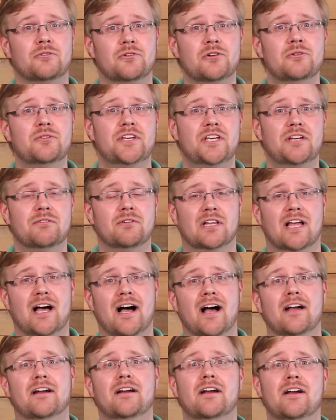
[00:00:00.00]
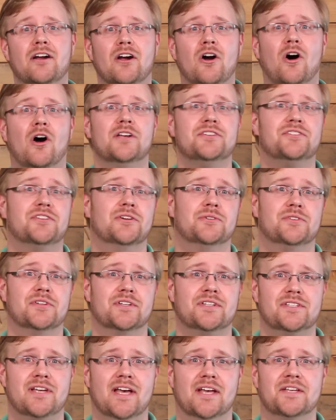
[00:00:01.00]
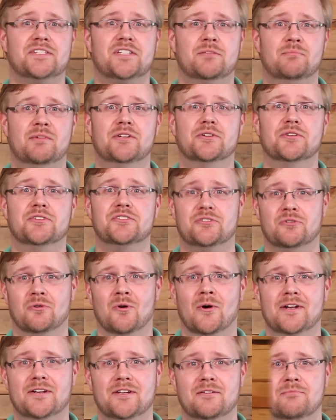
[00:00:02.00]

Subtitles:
the evil eye, cause their success to be destroyed.